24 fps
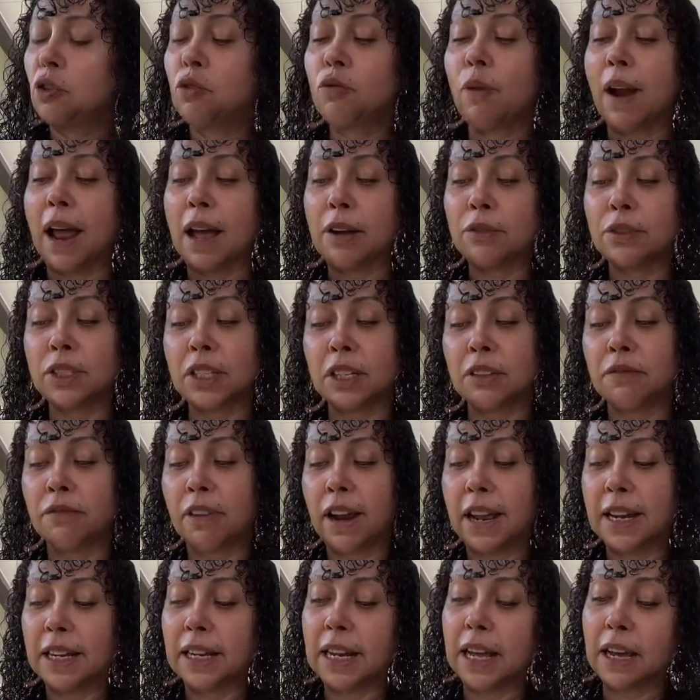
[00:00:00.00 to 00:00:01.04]
grounded
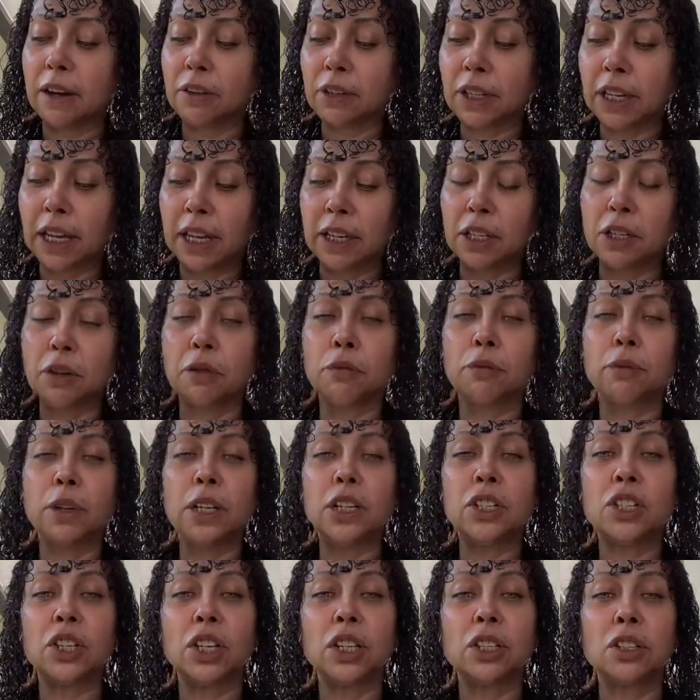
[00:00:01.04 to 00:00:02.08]
right now, okay? You're
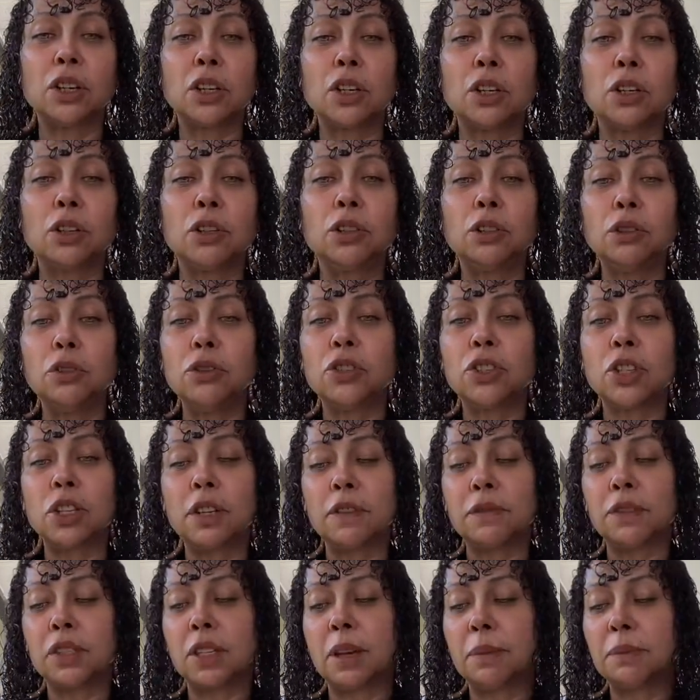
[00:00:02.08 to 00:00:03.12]
reaching the
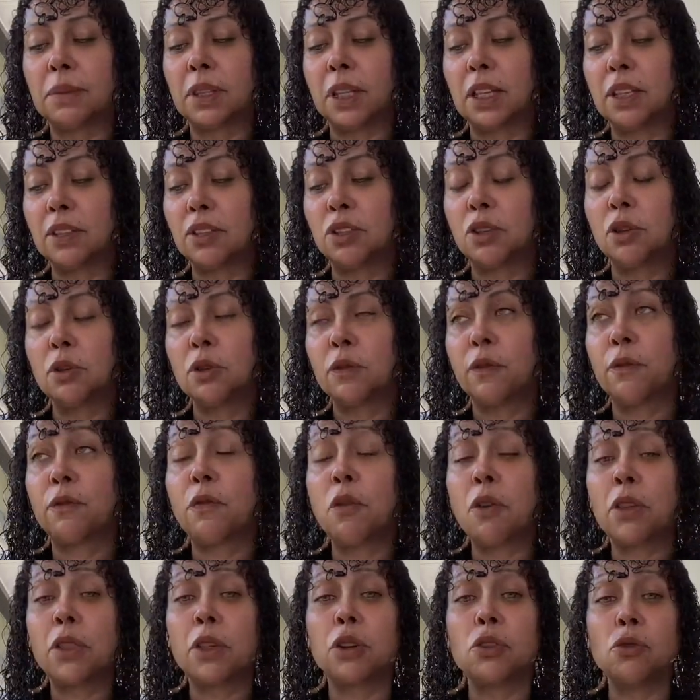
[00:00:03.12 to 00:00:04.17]
conclusion of something
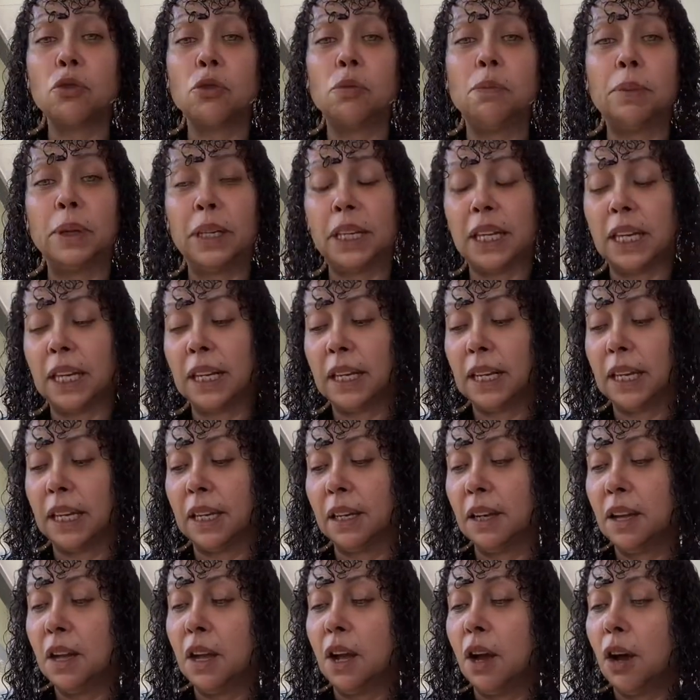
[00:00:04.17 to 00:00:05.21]
for the new
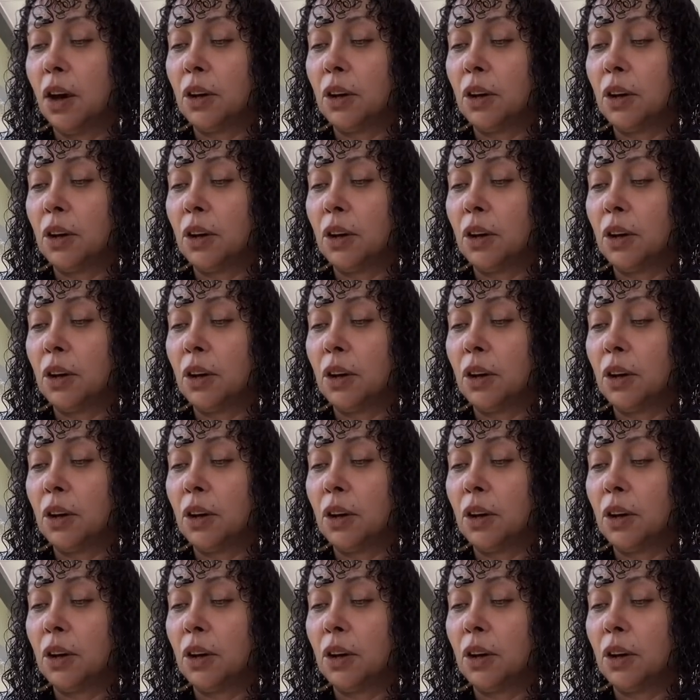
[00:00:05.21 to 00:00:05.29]
beginning.